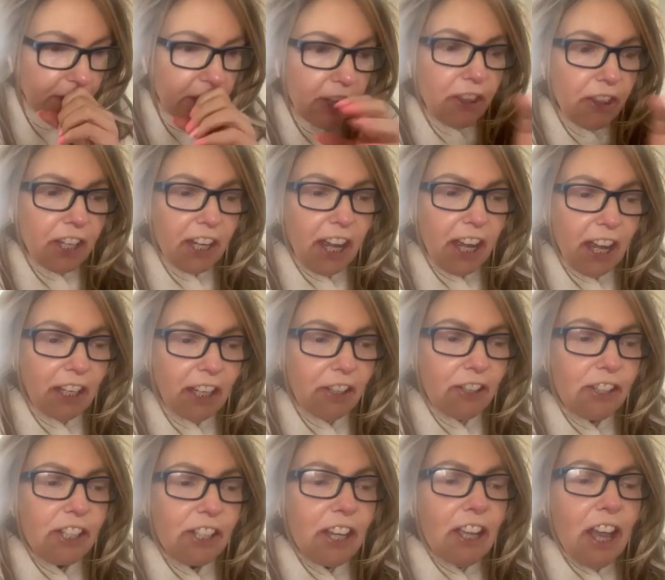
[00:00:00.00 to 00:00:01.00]
the
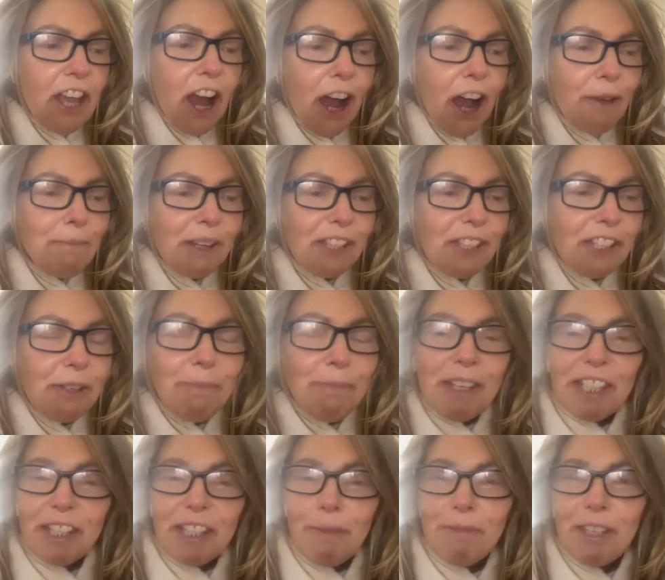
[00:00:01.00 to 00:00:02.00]
colors. I must admit,
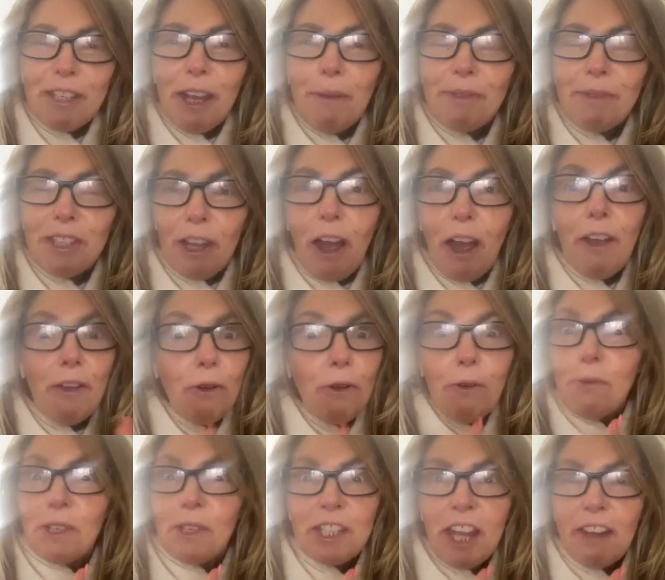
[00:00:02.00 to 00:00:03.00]
sometimes I
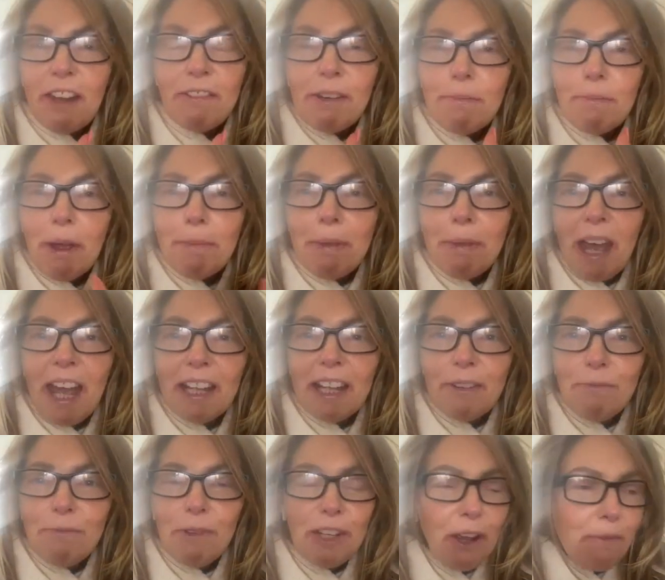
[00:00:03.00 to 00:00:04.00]
always carry it in my bag,
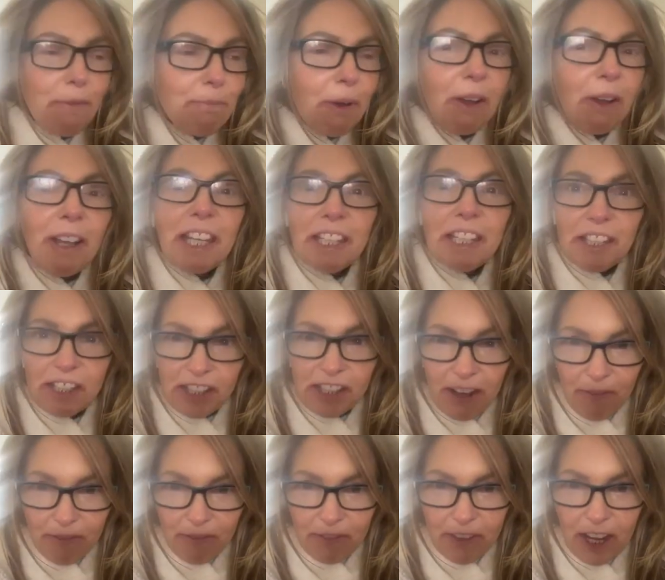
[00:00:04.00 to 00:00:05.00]
and when I'm buying
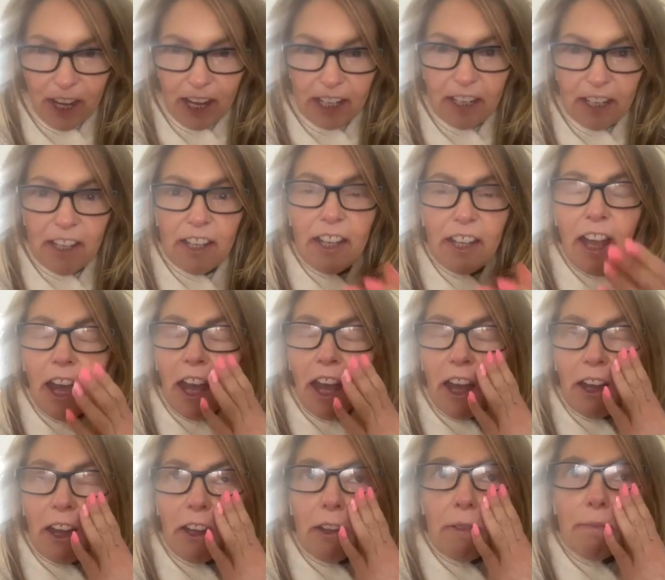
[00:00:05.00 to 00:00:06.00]
something,
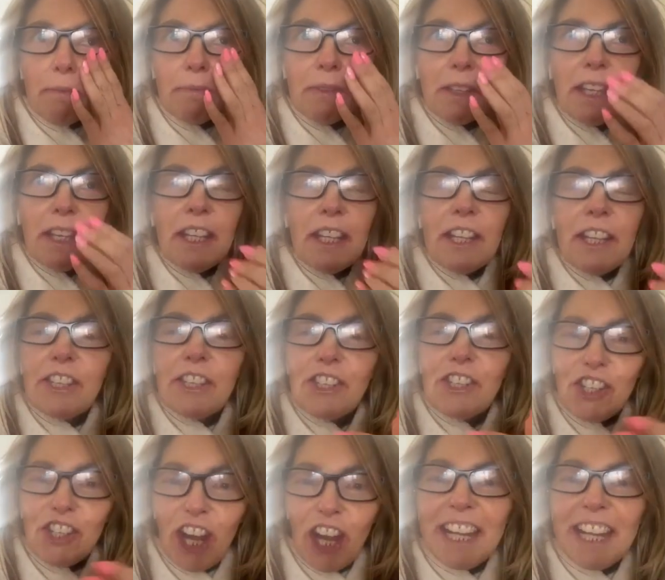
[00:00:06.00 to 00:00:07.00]
the
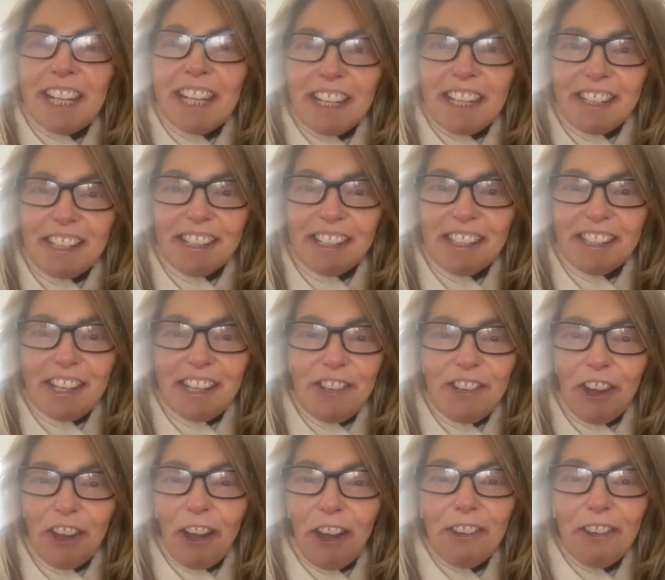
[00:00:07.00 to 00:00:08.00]
shade, isn't it? You
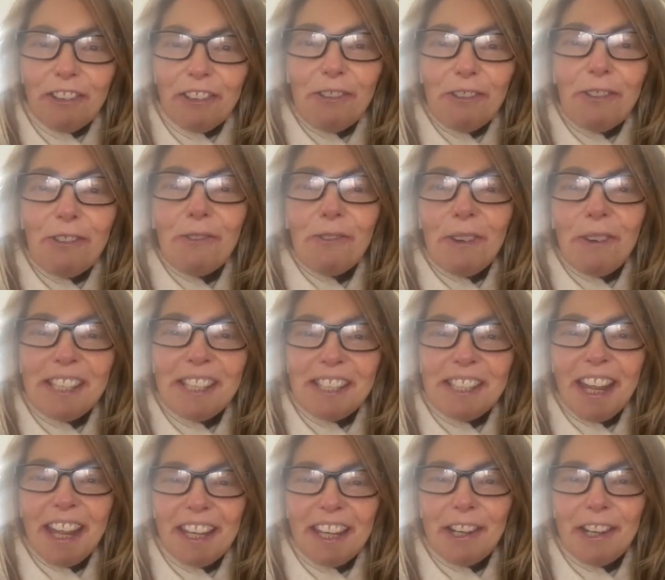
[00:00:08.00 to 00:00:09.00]
can't always
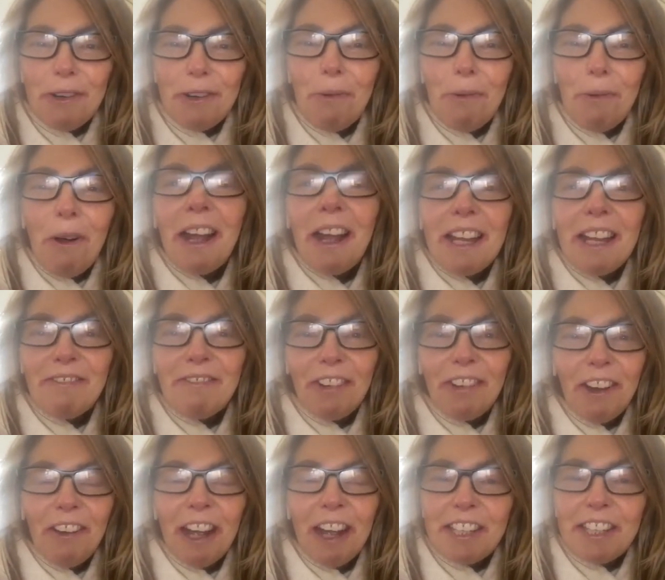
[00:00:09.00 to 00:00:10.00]
get it quite
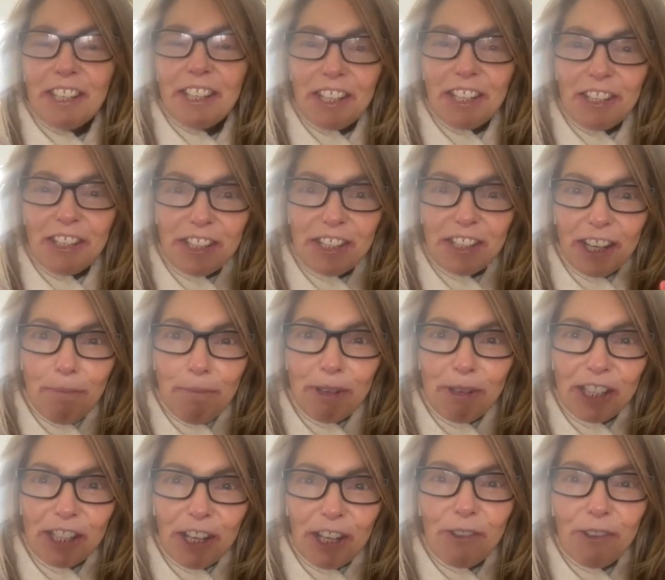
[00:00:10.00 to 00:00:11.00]
right, and it can be
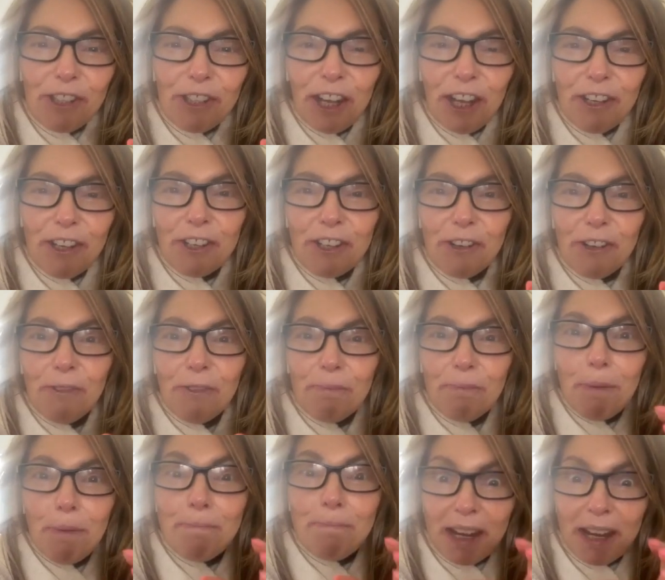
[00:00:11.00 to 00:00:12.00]
so subtle,
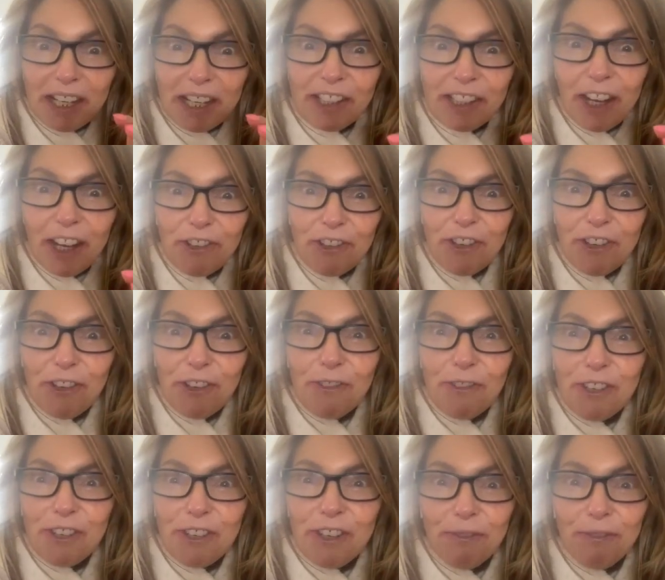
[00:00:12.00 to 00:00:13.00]
but makes such a
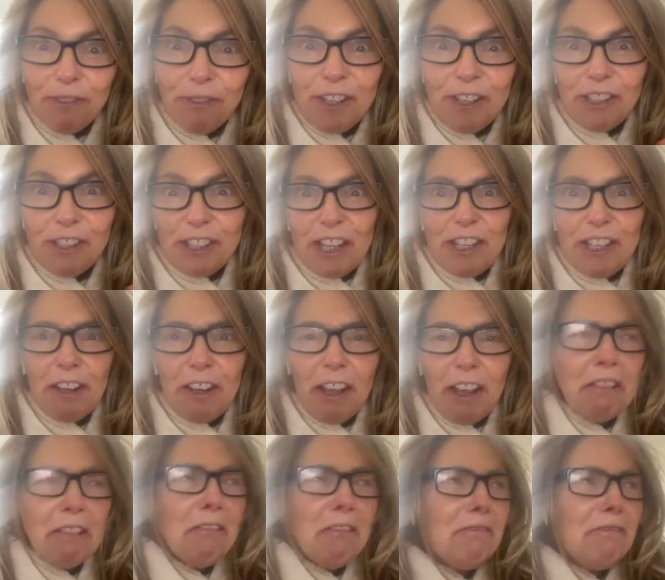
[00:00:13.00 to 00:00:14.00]
huge difference. And you're like,
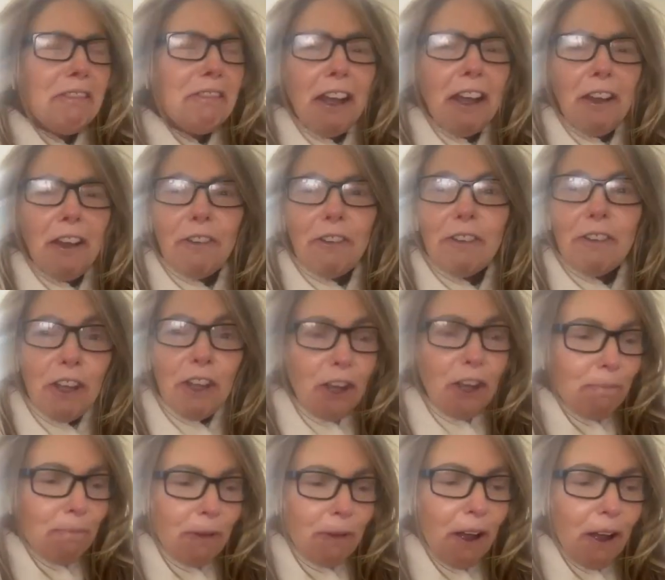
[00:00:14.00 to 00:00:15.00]
oh no,
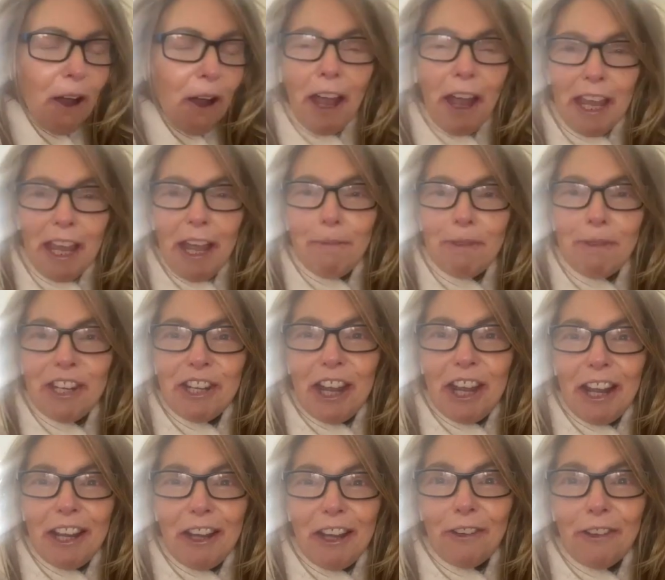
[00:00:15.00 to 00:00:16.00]
but I am a
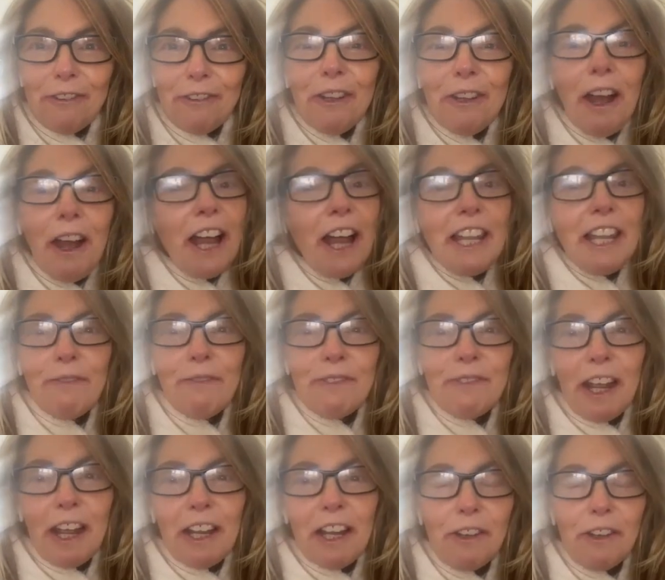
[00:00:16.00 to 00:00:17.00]
yellow. I love
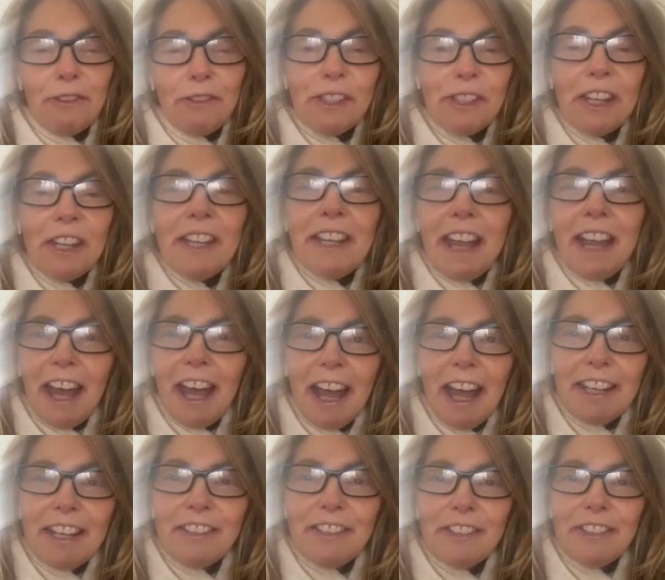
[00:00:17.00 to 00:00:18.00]
yellows,
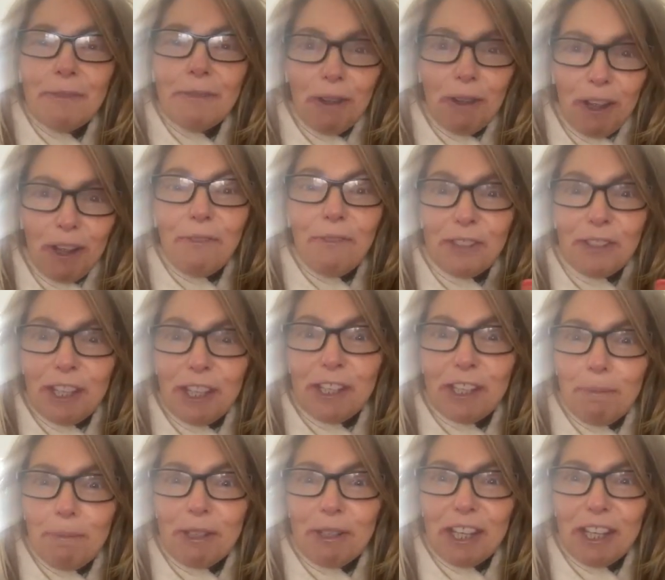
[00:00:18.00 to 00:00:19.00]
but obviously there's
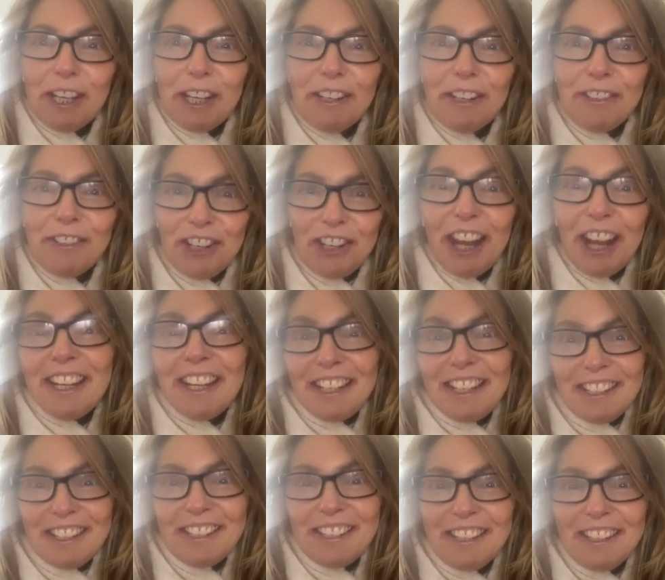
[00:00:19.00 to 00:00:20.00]
a particular shade,
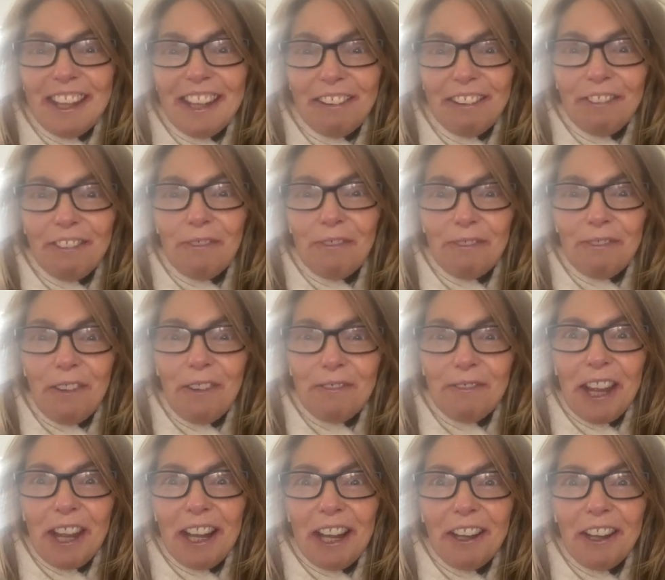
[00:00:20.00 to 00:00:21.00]
isn't there, of
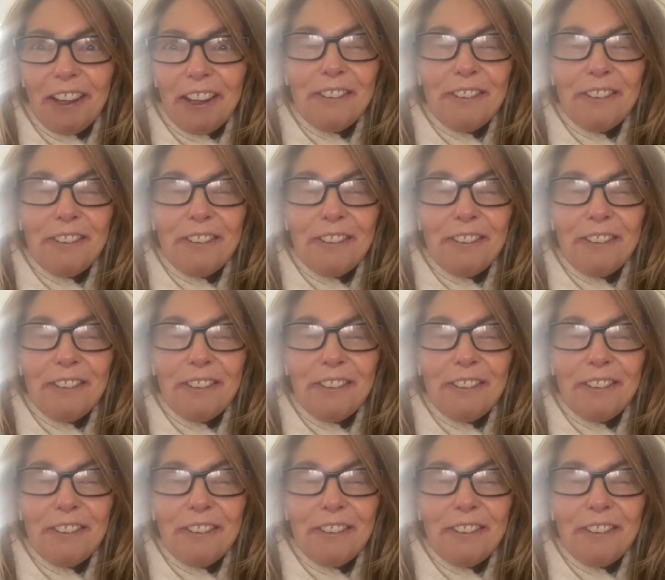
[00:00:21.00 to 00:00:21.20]
yellow?